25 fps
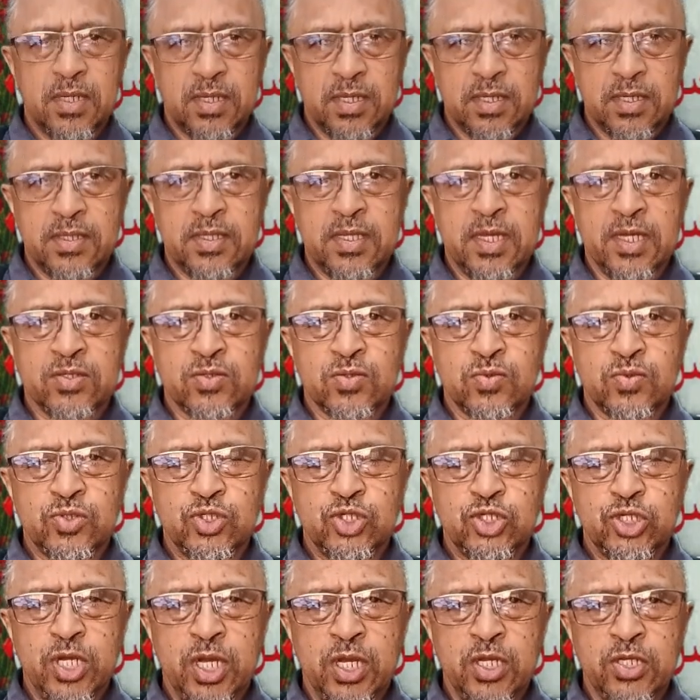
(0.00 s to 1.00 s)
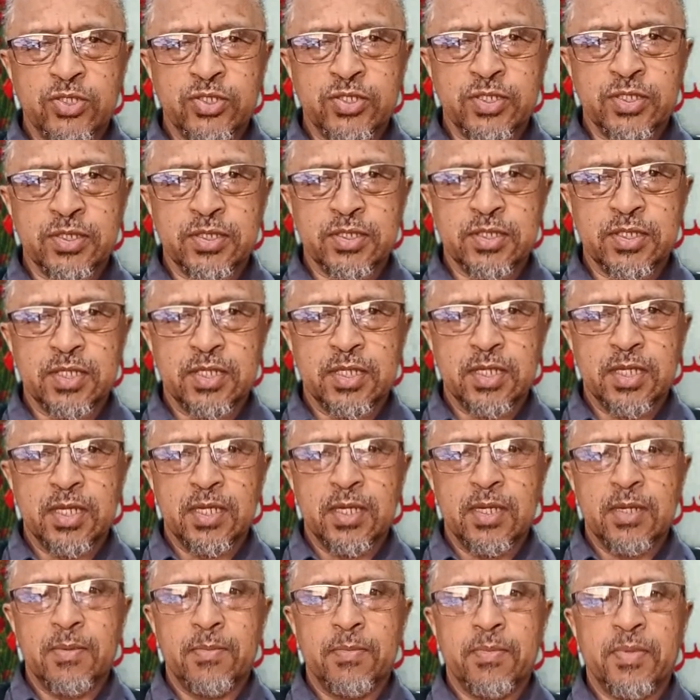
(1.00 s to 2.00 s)
that could change it.
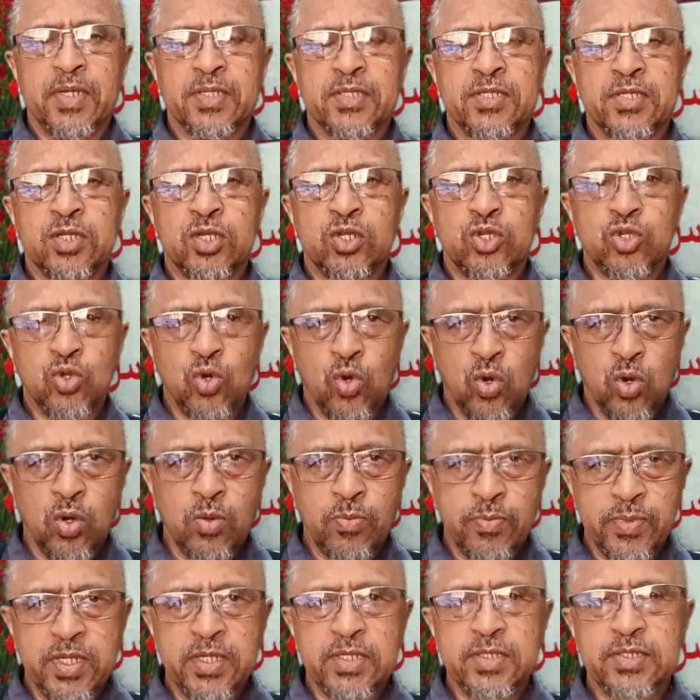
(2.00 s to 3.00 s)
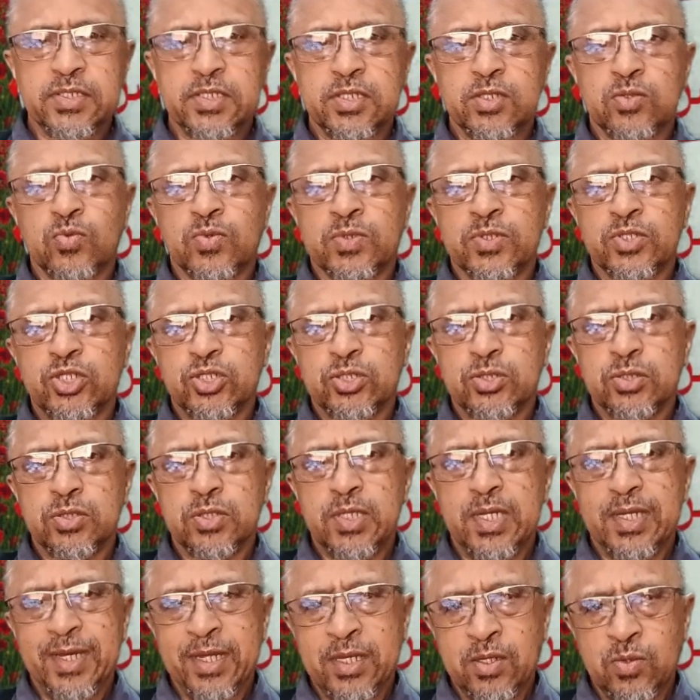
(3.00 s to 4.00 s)
But the norm is it will
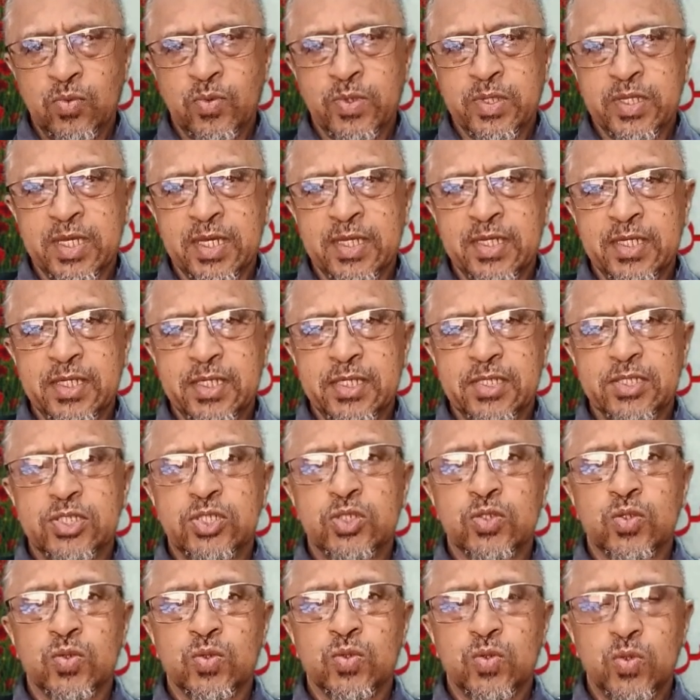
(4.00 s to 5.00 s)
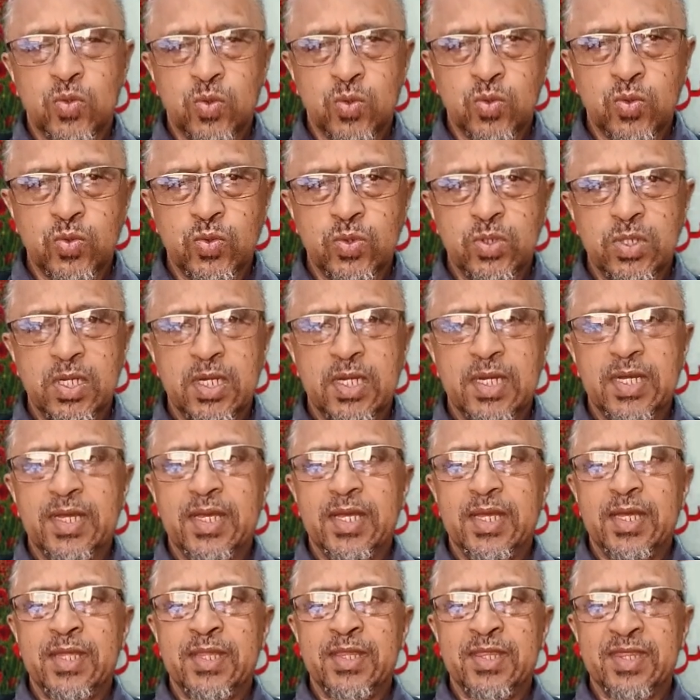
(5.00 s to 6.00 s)
end with a sukoon
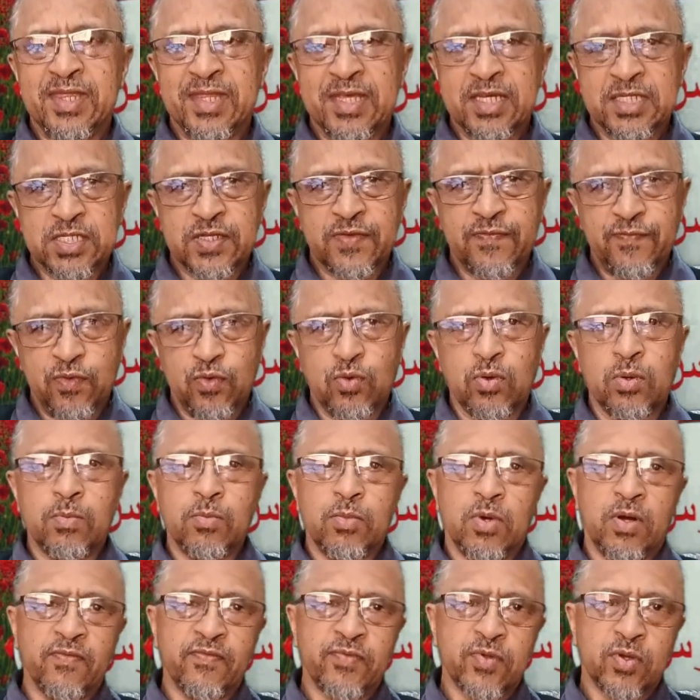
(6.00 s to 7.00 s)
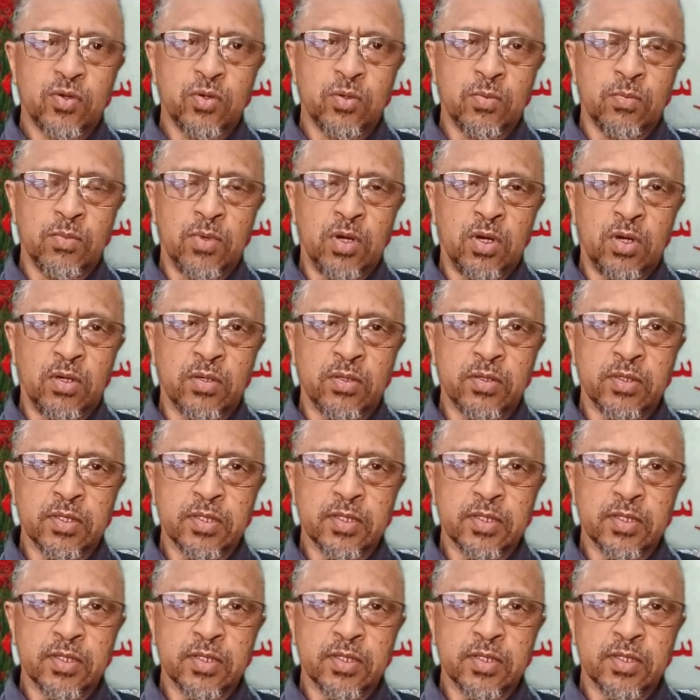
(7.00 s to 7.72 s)
in this form of the command.